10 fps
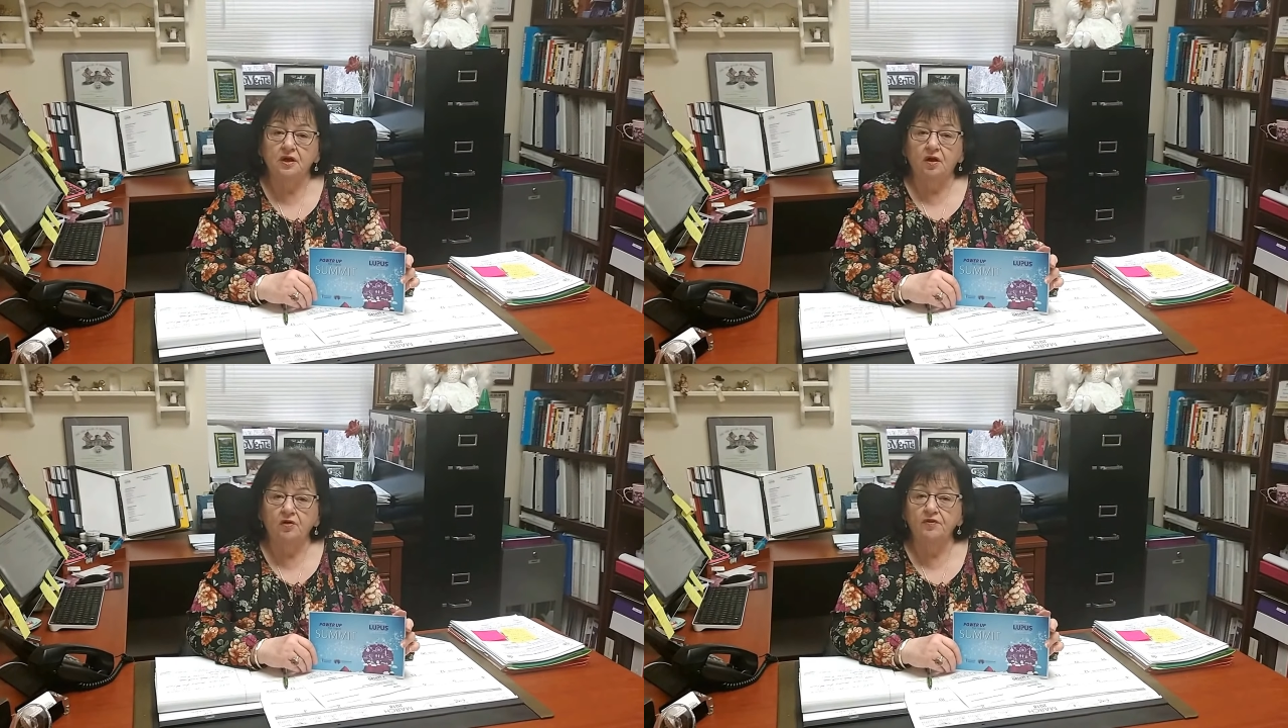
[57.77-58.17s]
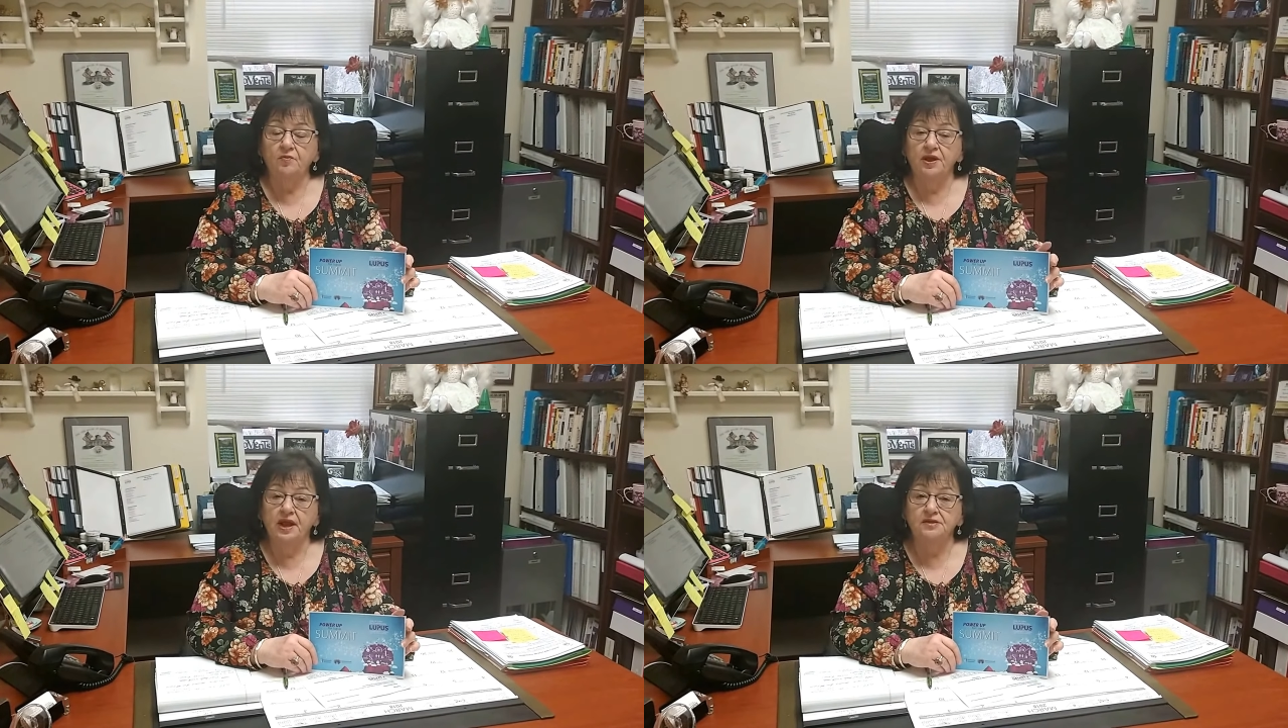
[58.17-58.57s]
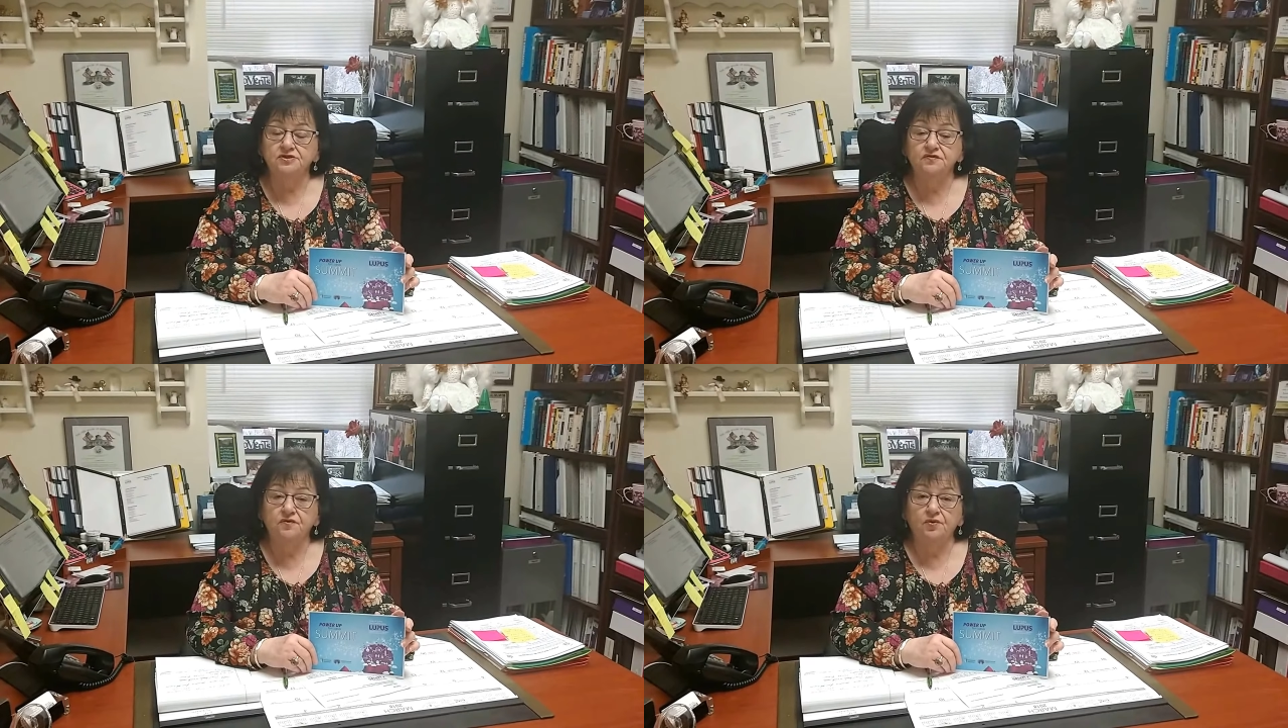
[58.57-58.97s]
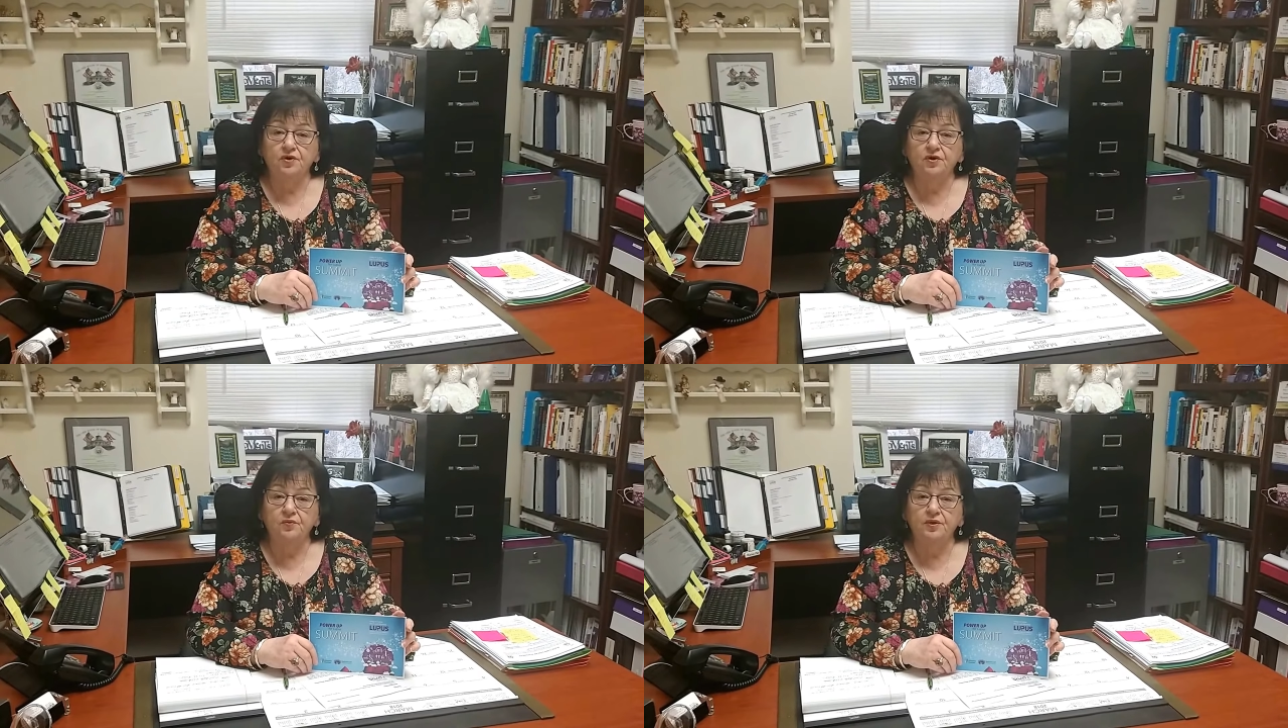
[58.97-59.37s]
All that we asked
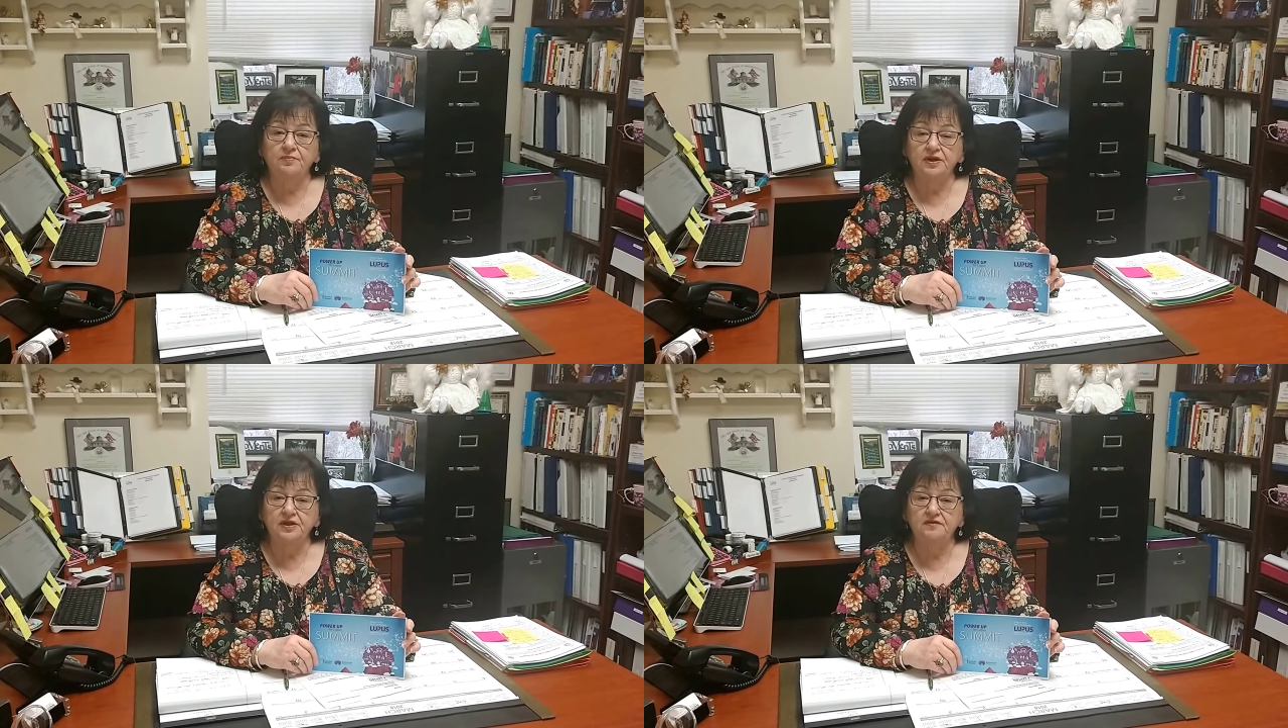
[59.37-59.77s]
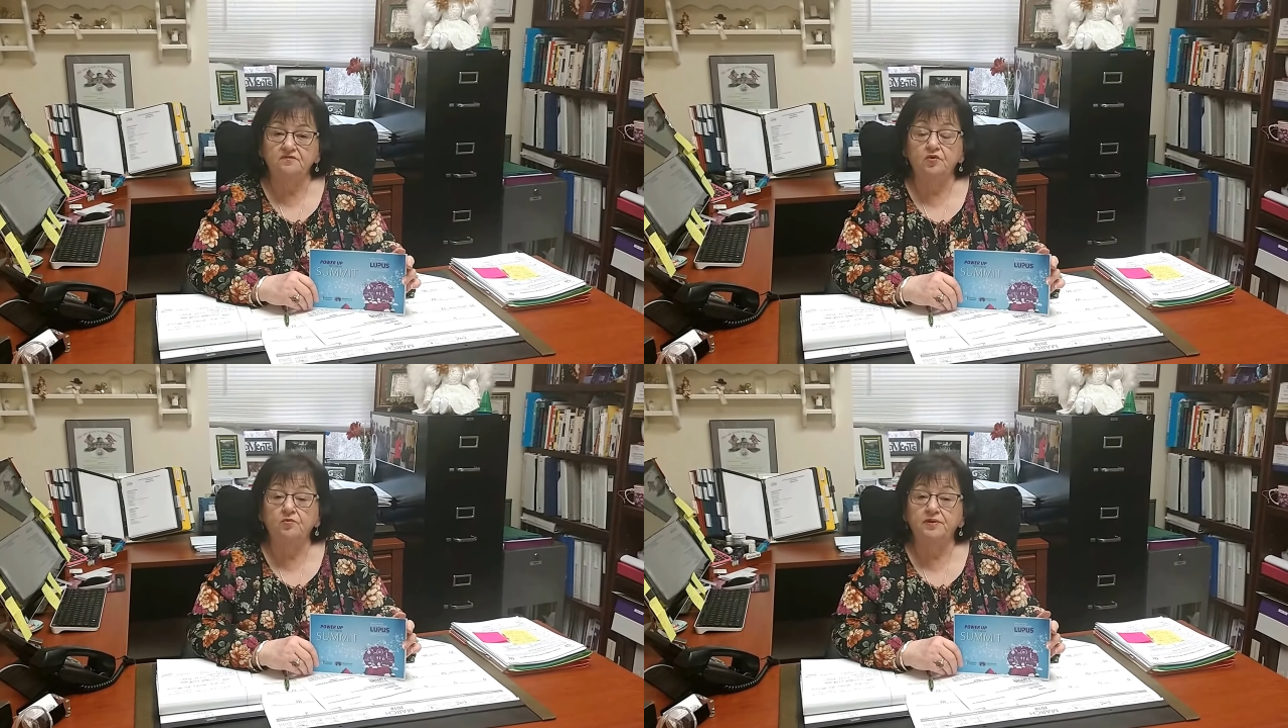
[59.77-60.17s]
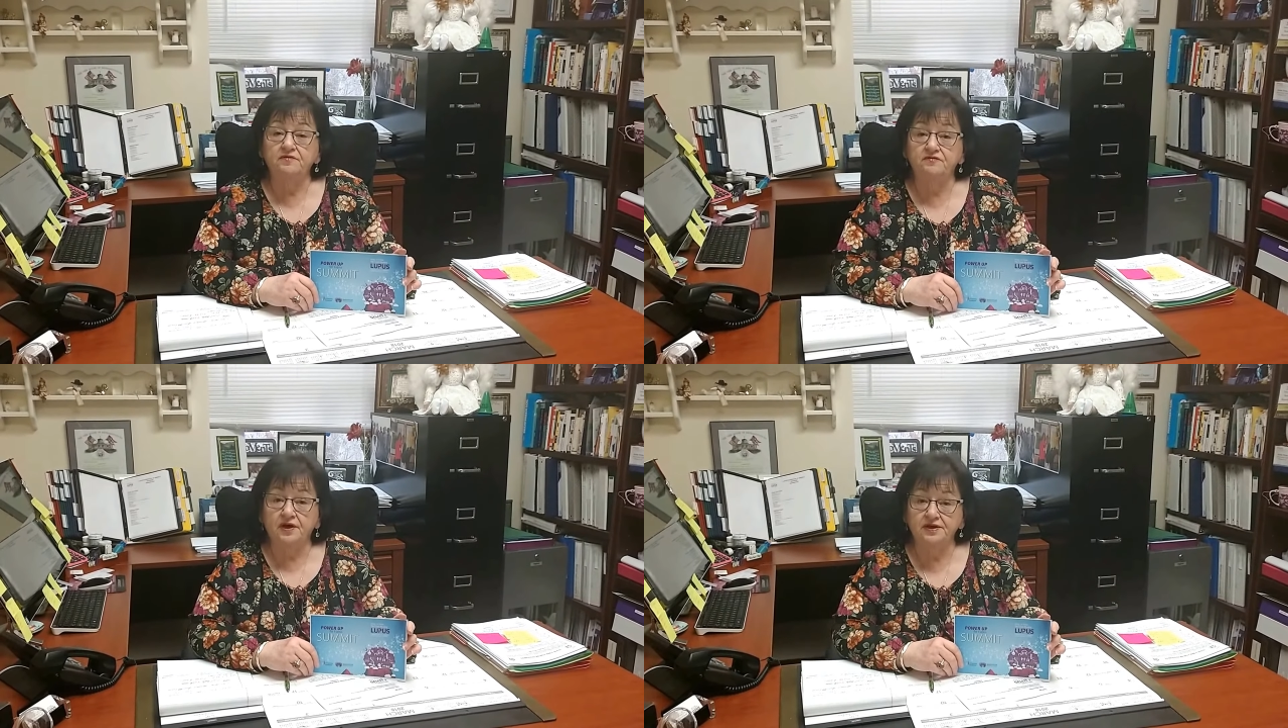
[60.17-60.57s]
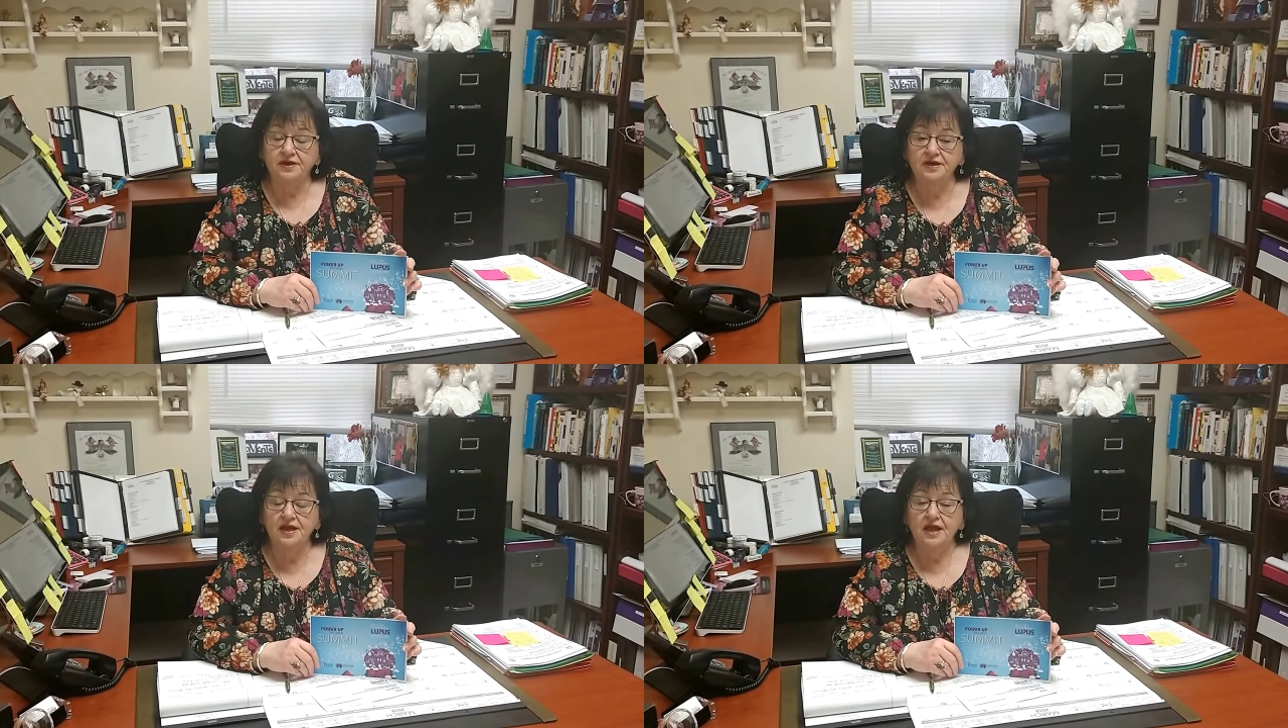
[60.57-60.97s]
for, we believe, will be
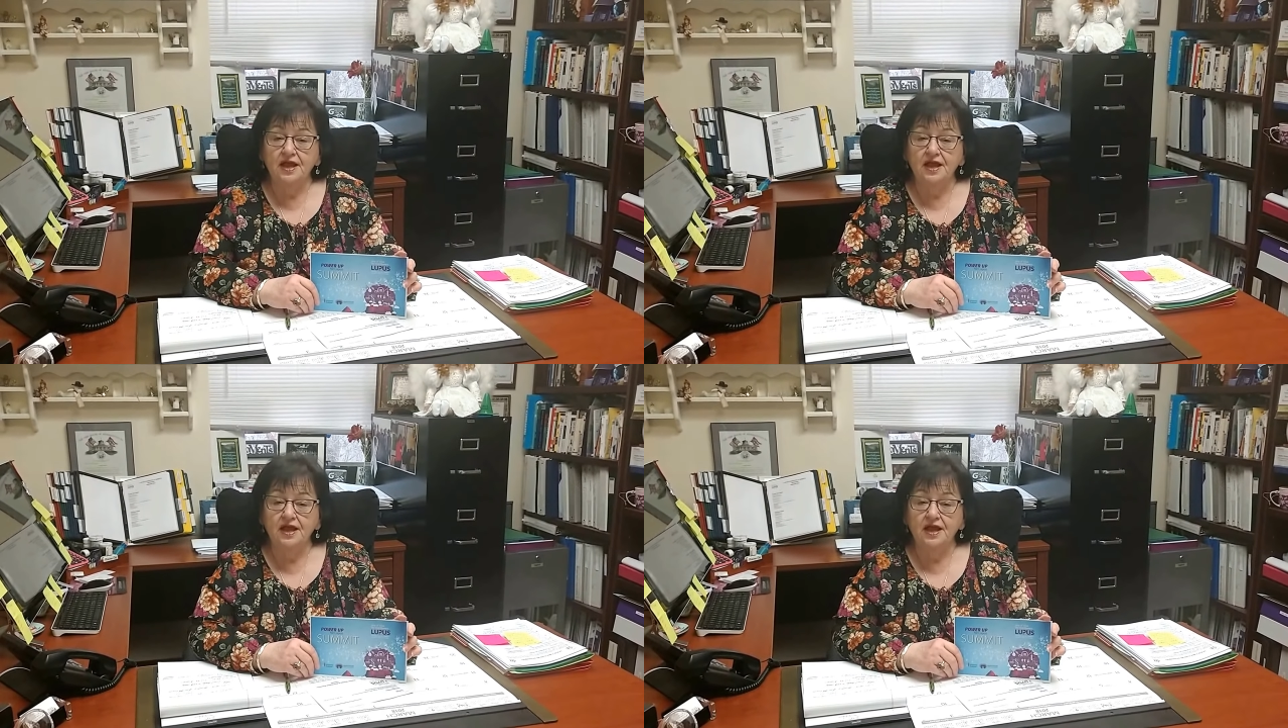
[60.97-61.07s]
funded.